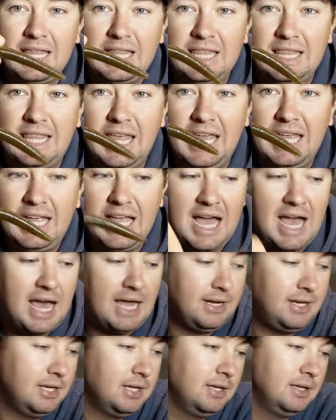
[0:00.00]
They
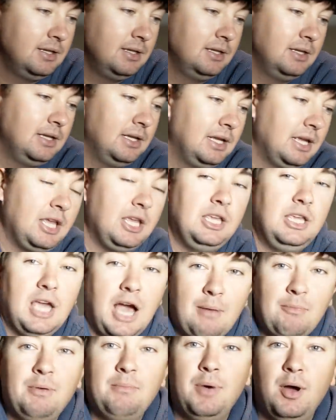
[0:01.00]
got
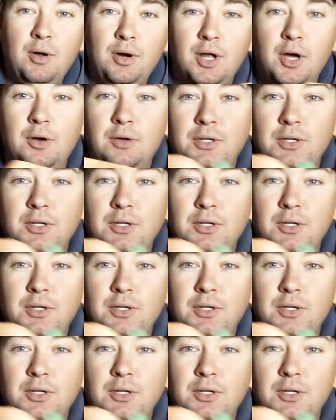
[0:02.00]
Yamamoto